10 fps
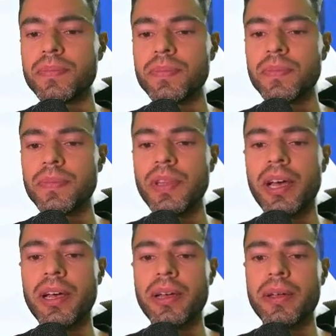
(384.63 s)

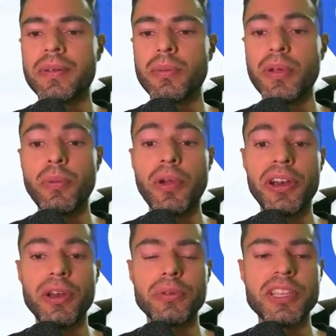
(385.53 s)
we
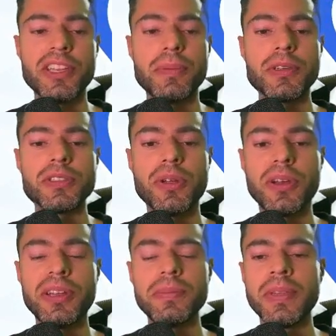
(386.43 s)
reload the daemon,
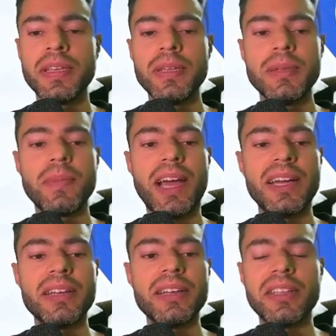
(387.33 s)

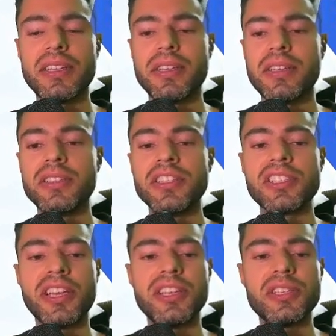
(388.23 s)
and in this
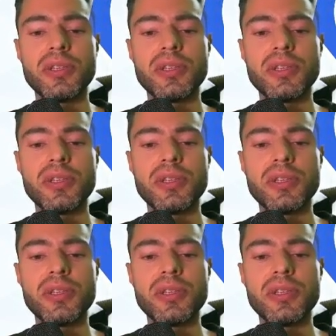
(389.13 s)
case